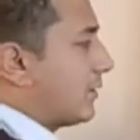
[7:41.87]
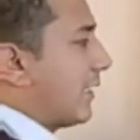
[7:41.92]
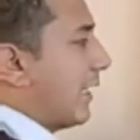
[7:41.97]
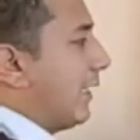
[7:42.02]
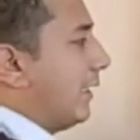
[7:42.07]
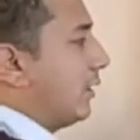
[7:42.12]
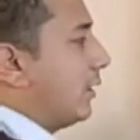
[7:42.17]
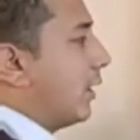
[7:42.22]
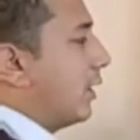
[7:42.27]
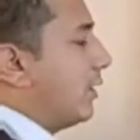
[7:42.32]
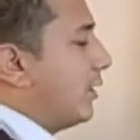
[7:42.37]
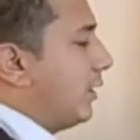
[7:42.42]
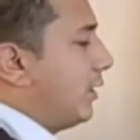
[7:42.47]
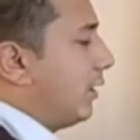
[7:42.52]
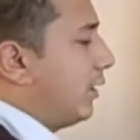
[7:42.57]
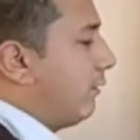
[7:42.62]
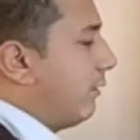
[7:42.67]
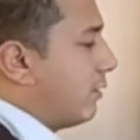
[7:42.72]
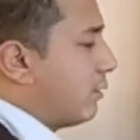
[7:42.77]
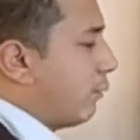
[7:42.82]
sine 30
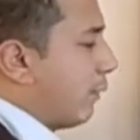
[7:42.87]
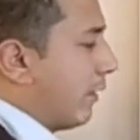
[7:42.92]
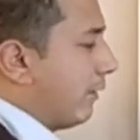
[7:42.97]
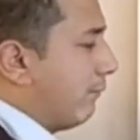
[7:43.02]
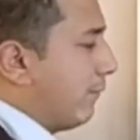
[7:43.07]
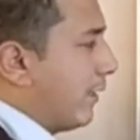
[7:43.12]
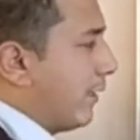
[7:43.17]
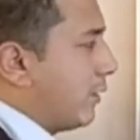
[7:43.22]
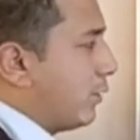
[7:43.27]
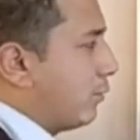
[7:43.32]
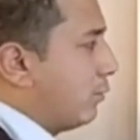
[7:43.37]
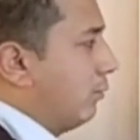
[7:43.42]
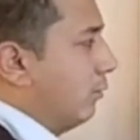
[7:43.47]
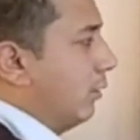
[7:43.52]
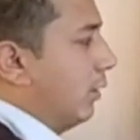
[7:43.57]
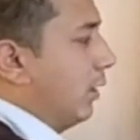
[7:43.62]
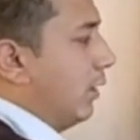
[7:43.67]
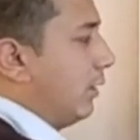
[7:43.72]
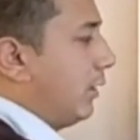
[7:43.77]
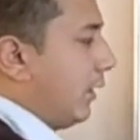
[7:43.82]
degrees 1 by
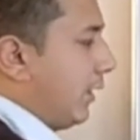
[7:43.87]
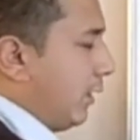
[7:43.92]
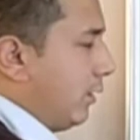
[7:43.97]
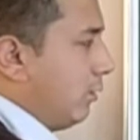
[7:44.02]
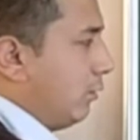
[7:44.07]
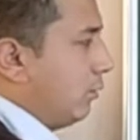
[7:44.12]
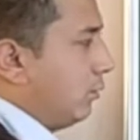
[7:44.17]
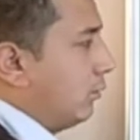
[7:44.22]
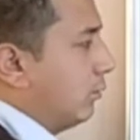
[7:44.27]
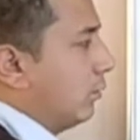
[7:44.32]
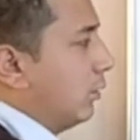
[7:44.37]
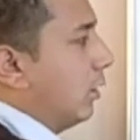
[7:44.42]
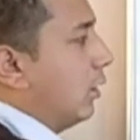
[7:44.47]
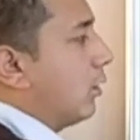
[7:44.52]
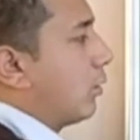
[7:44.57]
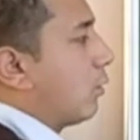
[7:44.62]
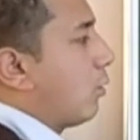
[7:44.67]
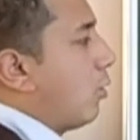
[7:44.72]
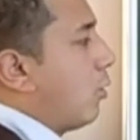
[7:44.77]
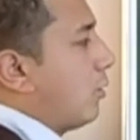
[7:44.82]
2
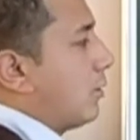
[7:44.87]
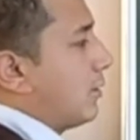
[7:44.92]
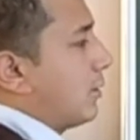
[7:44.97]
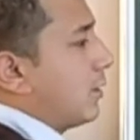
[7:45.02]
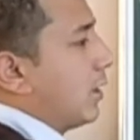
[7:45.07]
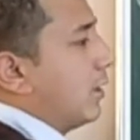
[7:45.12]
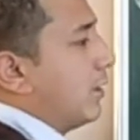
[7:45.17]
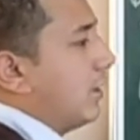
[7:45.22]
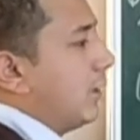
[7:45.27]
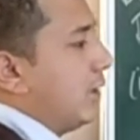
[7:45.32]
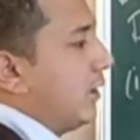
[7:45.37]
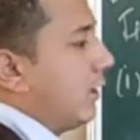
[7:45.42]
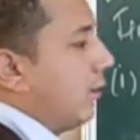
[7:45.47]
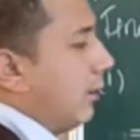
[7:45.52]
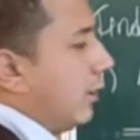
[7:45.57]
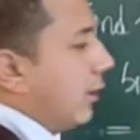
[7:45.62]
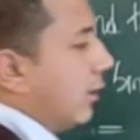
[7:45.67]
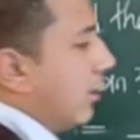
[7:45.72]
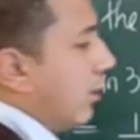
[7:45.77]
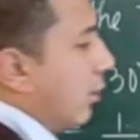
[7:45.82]
into cos 30
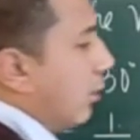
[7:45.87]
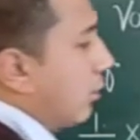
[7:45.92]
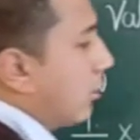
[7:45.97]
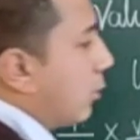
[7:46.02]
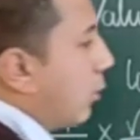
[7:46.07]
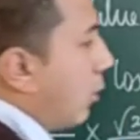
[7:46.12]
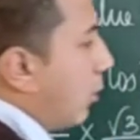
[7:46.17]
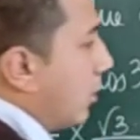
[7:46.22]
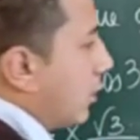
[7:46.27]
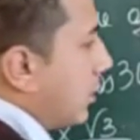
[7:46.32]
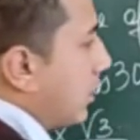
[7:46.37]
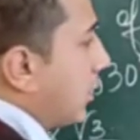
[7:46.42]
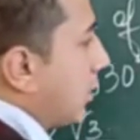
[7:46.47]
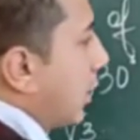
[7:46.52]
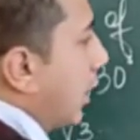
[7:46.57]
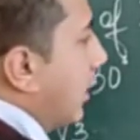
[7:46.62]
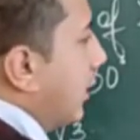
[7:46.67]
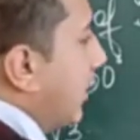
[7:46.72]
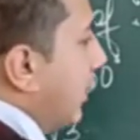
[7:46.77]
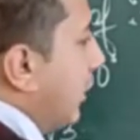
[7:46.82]
degree. Cos
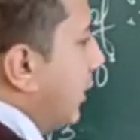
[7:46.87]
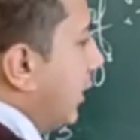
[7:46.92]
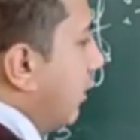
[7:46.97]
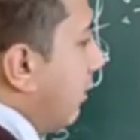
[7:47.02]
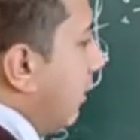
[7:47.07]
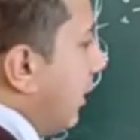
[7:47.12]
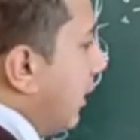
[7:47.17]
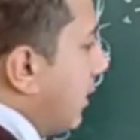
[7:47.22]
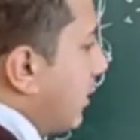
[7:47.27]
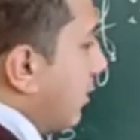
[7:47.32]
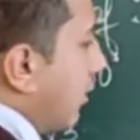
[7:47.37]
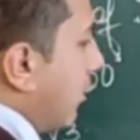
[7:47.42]
30 degrees